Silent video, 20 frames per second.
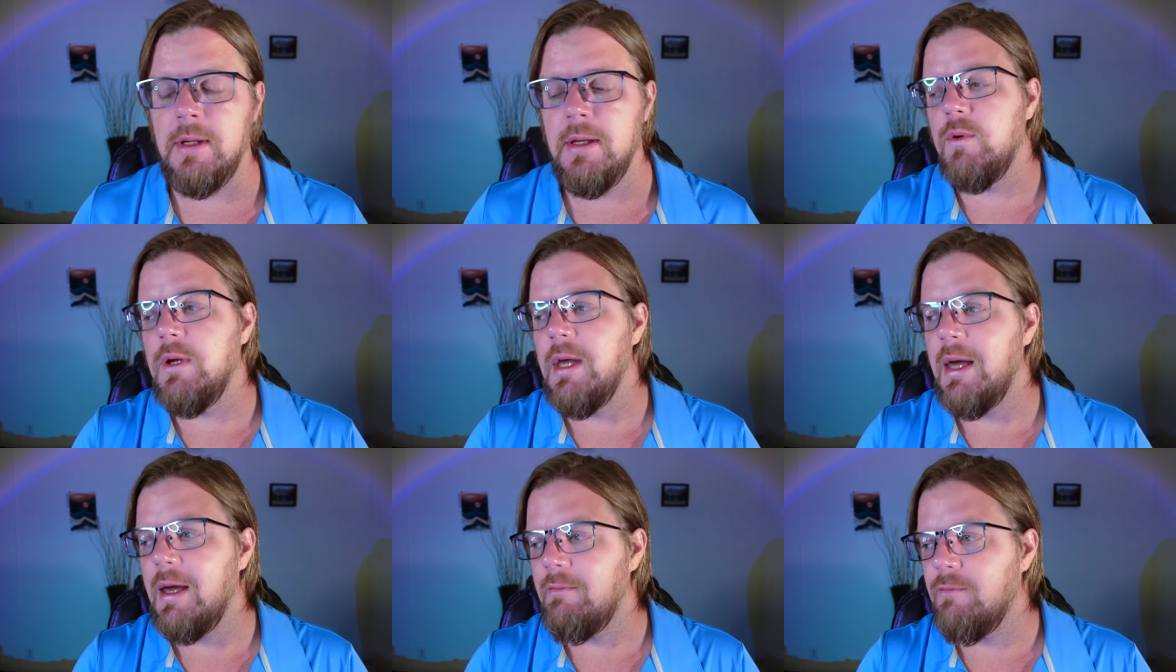
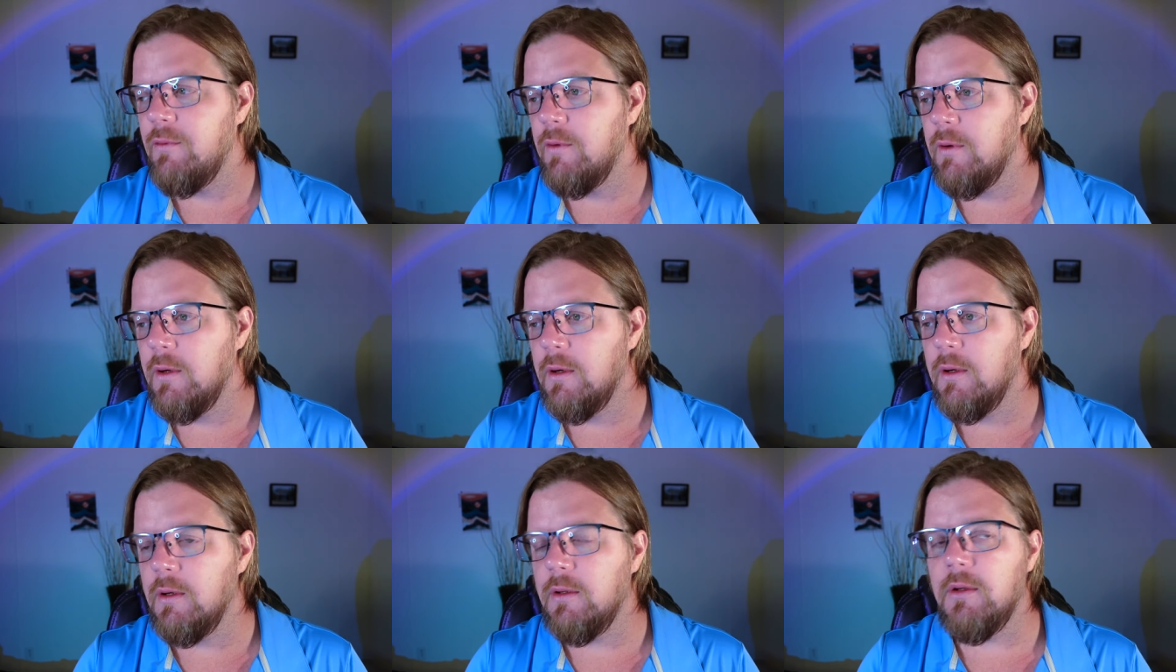We have
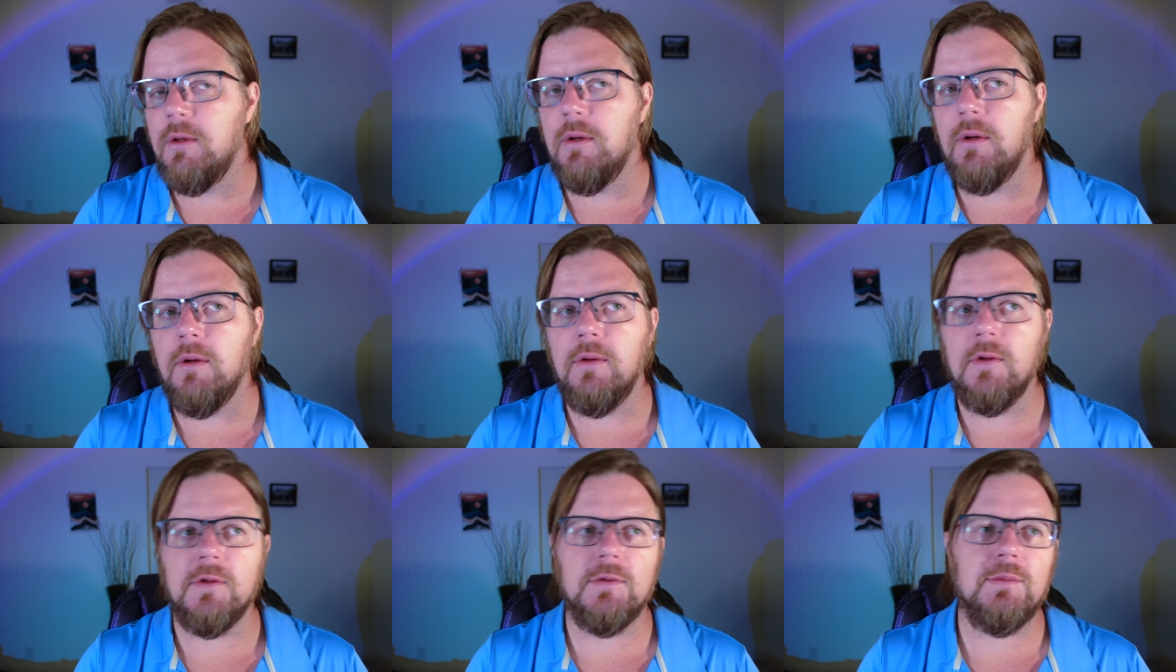heard, you
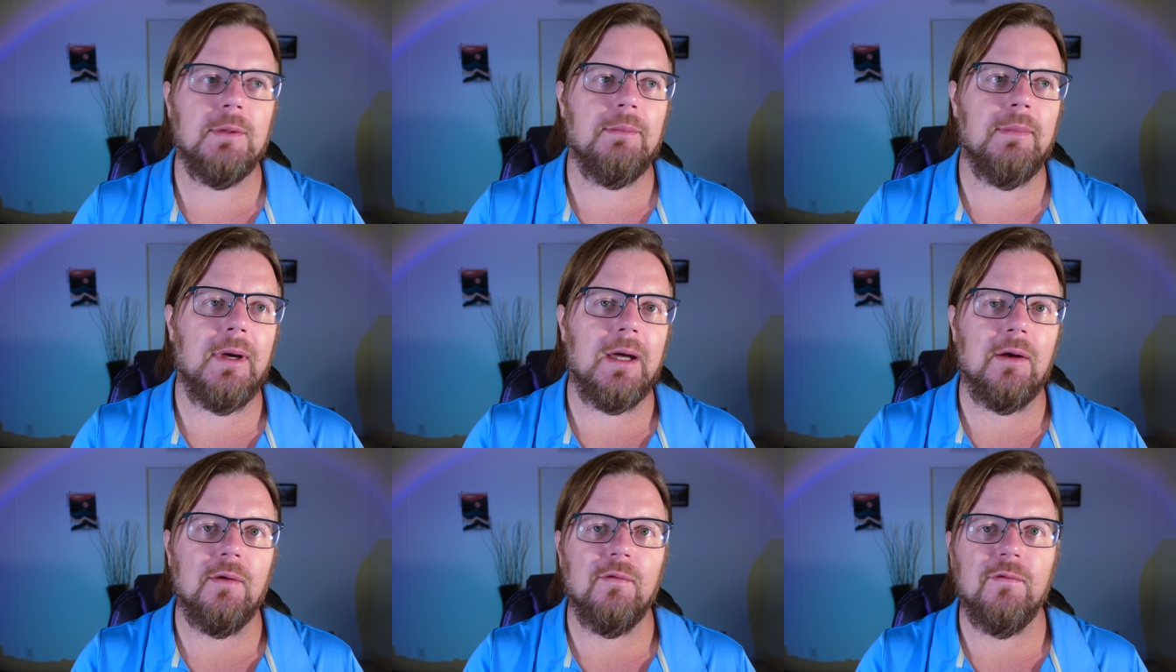know, there's been
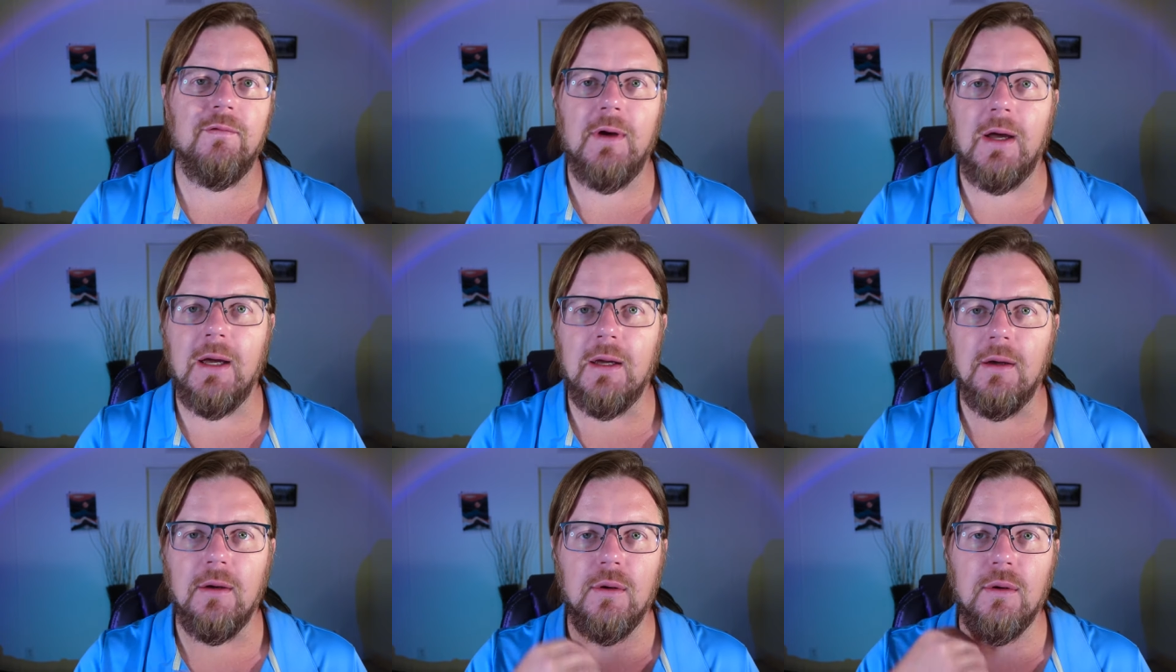minor
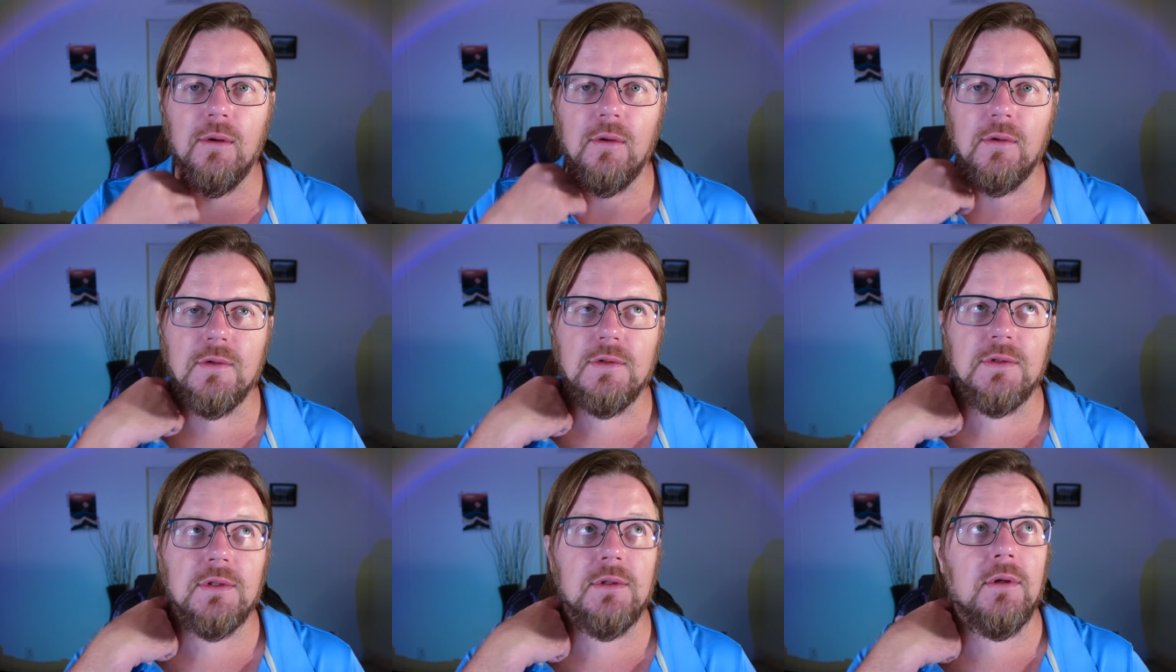fires,